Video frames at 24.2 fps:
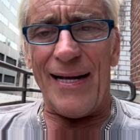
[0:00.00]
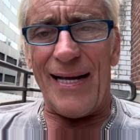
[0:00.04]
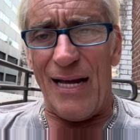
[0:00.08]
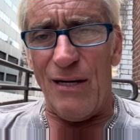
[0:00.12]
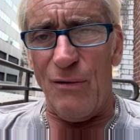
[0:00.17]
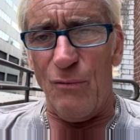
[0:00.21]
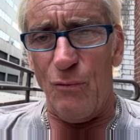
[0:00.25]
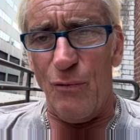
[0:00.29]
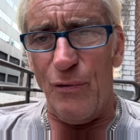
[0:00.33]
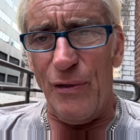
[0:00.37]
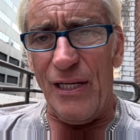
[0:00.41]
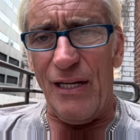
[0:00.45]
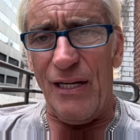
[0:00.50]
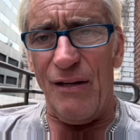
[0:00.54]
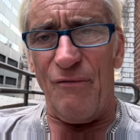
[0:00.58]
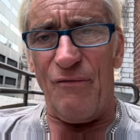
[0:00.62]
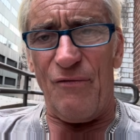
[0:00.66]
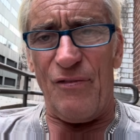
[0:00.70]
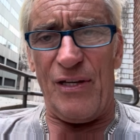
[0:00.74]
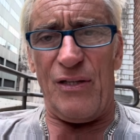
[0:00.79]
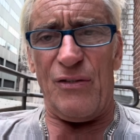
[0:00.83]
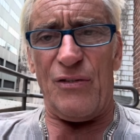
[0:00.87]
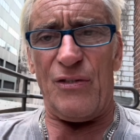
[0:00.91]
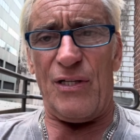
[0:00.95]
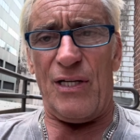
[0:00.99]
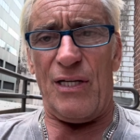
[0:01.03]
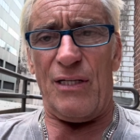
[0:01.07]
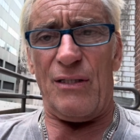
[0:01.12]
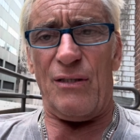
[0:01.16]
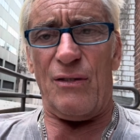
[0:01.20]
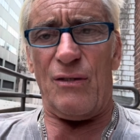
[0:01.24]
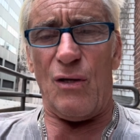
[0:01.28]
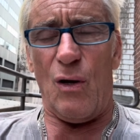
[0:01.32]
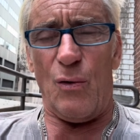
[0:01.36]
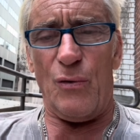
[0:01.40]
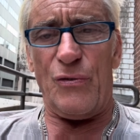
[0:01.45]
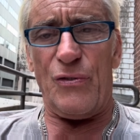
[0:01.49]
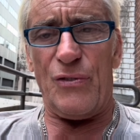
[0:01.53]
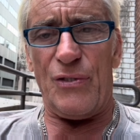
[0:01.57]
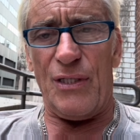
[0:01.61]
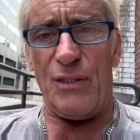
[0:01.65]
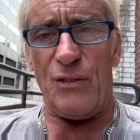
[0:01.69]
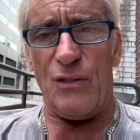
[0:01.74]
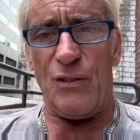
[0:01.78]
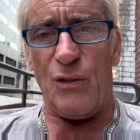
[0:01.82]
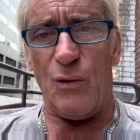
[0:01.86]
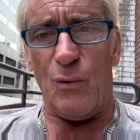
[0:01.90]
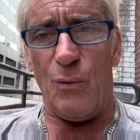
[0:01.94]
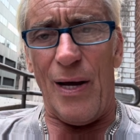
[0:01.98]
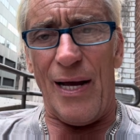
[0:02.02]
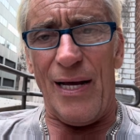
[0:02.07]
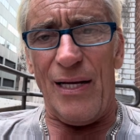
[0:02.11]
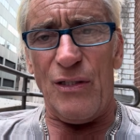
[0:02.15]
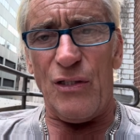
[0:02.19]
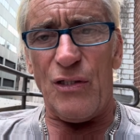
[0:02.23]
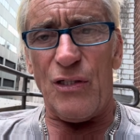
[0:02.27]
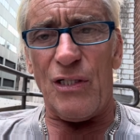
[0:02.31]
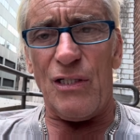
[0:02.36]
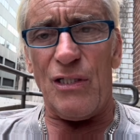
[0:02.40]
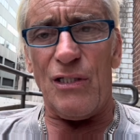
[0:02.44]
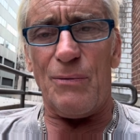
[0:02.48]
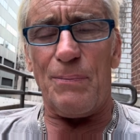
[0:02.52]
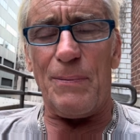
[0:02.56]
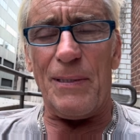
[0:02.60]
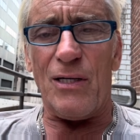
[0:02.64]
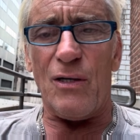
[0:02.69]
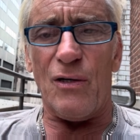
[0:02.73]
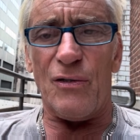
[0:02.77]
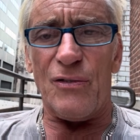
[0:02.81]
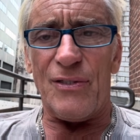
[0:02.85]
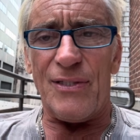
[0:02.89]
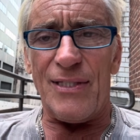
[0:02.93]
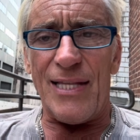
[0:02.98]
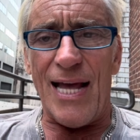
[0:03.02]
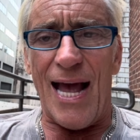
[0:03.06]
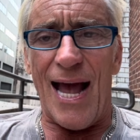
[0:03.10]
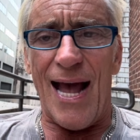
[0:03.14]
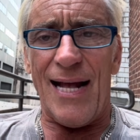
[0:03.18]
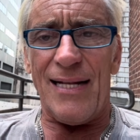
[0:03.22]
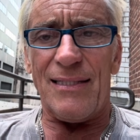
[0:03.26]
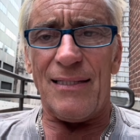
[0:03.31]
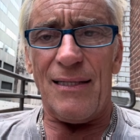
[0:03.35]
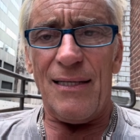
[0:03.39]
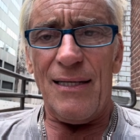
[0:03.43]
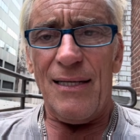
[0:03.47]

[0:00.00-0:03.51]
and revisit those situations, because that